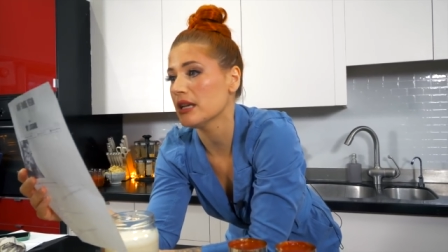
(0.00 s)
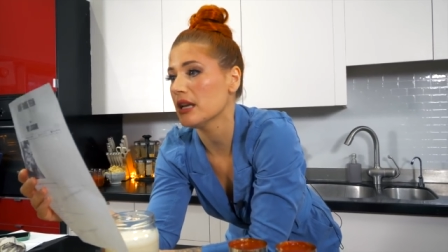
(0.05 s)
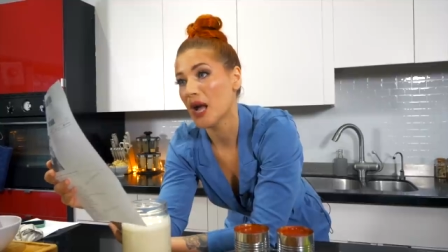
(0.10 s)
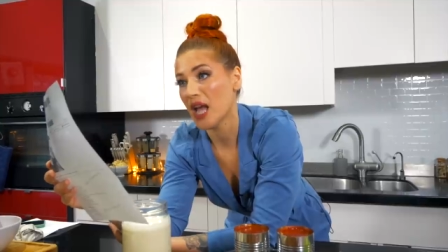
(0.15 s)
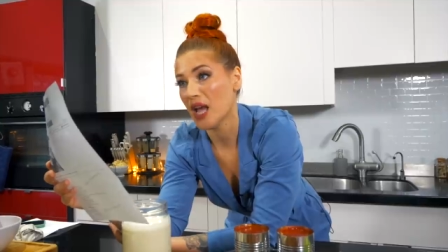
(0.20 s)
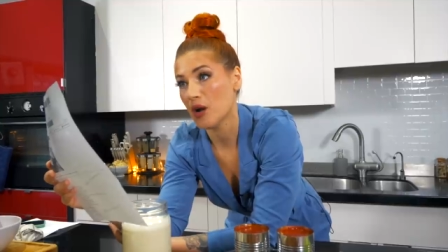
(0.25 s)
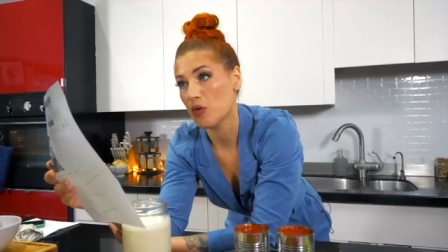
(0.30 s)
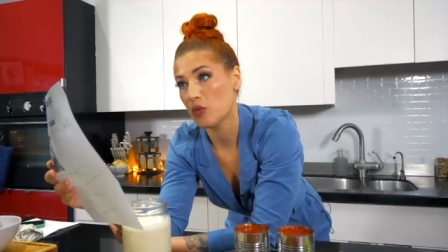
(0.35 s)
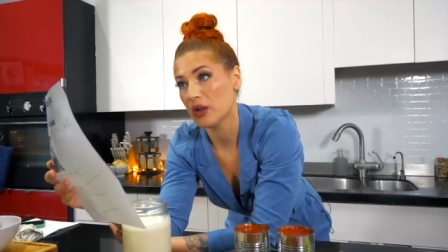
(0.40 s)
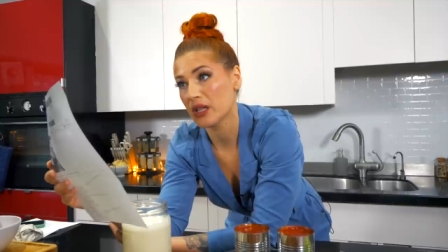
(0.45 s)

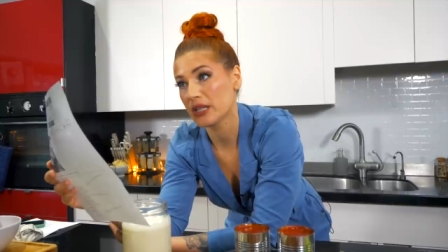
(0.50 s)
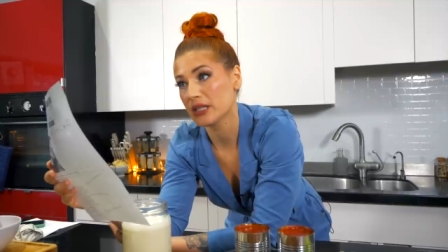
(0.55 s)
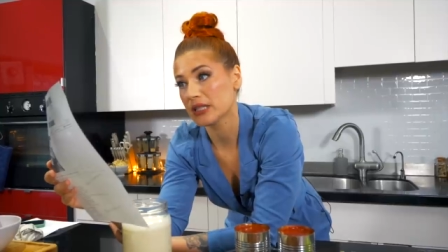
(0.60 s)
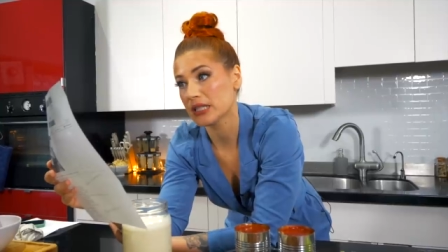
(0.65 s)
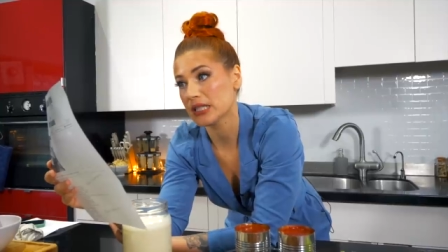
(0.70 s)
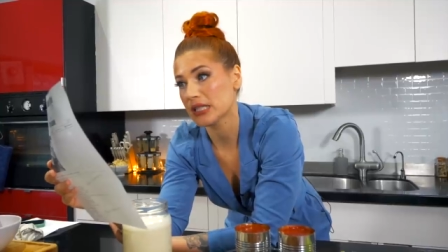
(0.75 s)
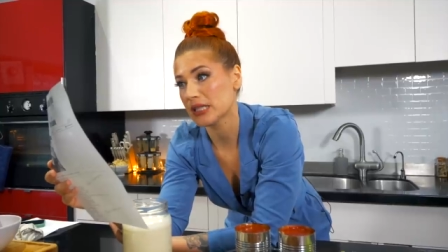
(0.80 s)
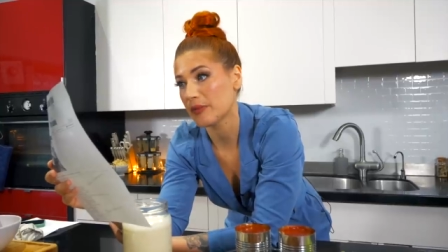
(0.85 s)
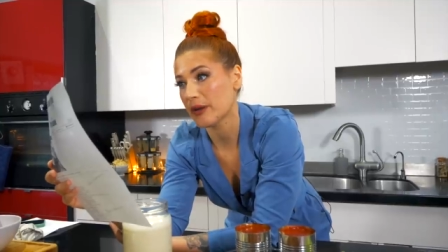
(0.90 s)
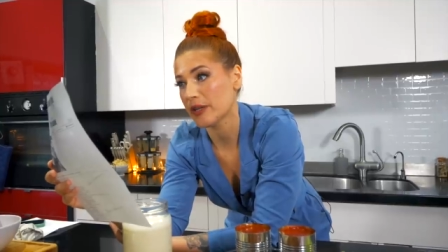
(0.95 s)
But
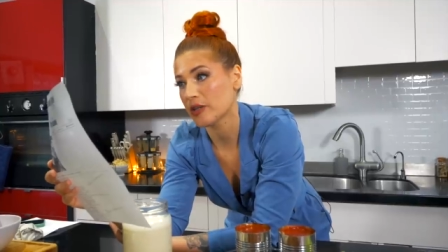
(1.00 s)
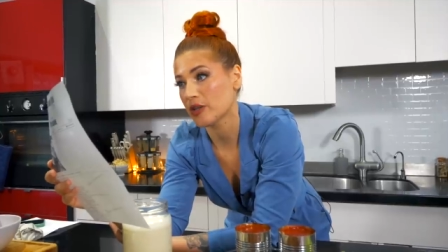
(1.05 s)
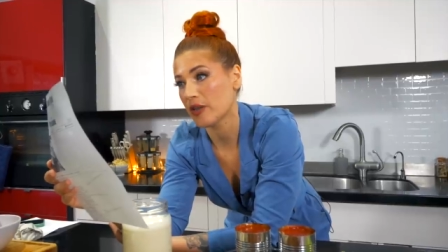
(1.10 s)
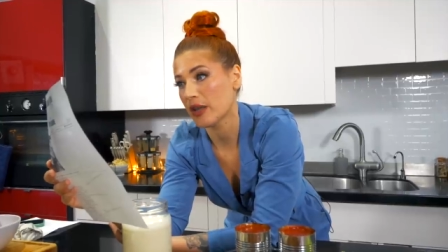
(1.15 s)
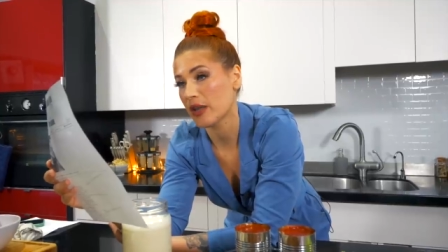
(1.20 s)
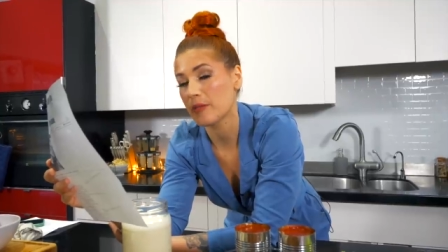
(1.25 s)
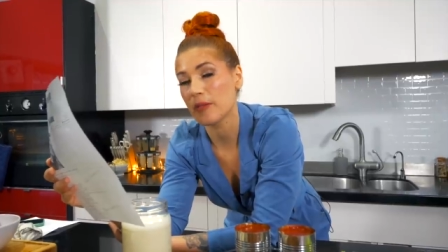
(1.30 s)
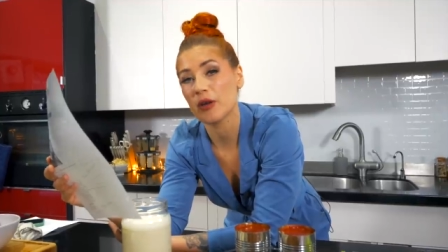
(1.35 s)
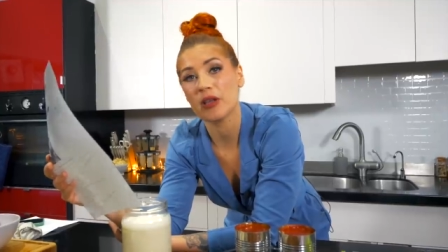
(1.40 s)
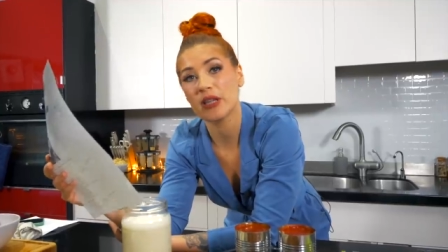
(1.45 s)
one special
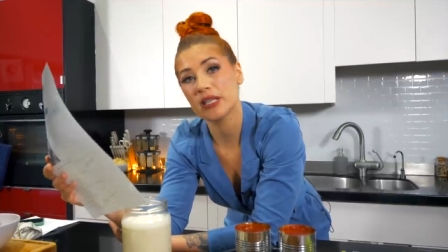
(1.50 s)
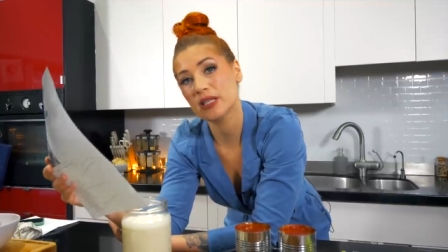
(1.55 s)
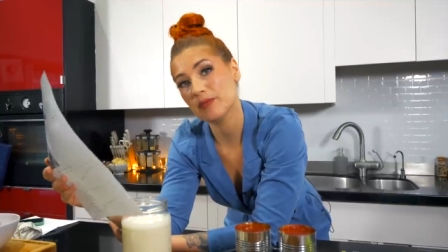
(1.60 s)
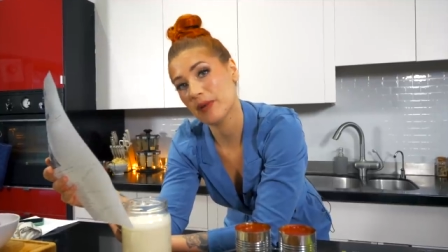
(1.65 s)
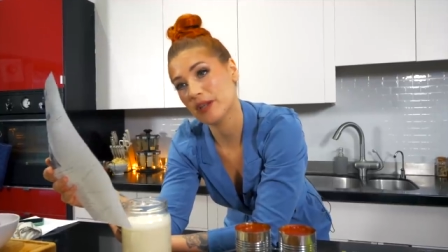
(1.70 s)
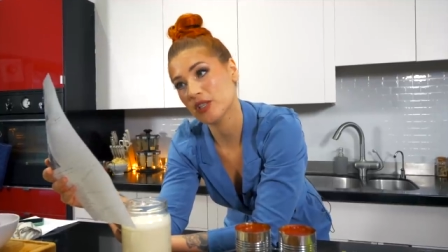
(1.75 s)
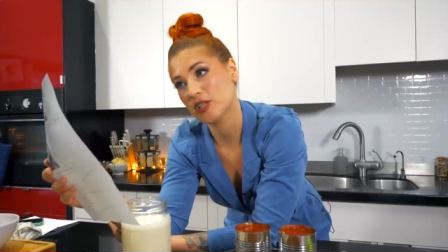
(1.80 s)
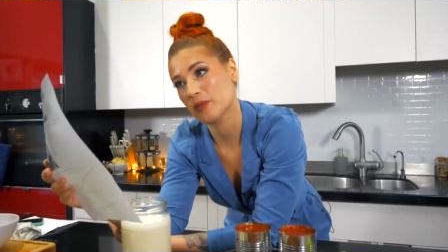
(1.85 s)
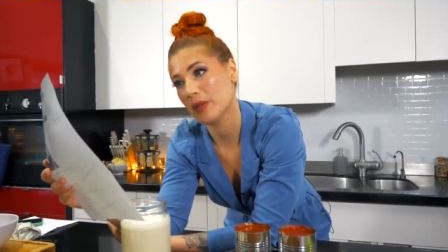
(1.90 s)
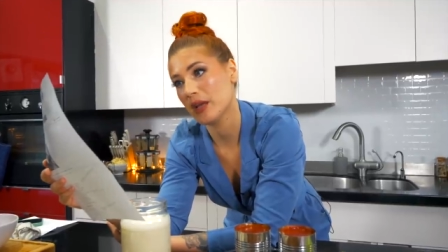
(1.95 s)
thing about his
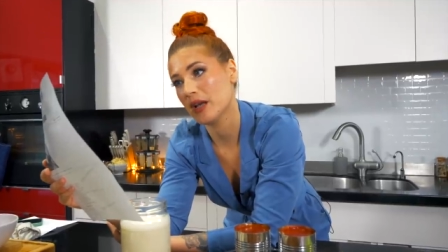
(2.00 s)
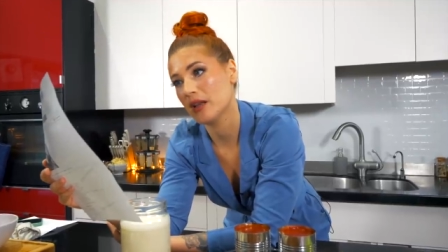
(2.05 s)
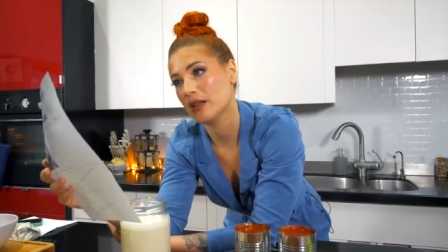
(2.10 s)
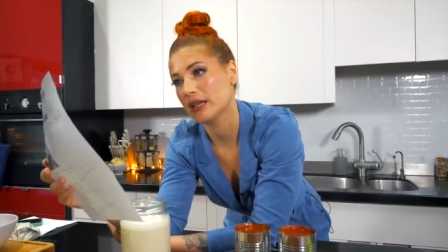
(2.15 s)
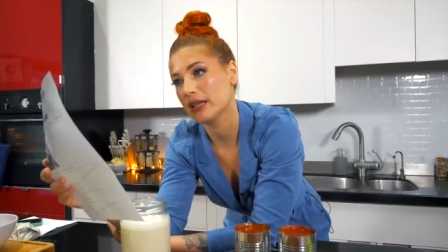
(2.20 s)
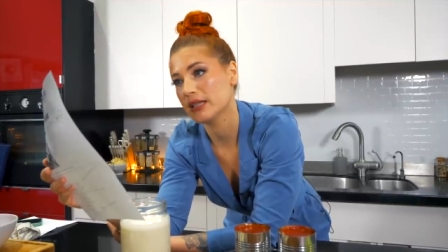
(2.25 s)
bechamel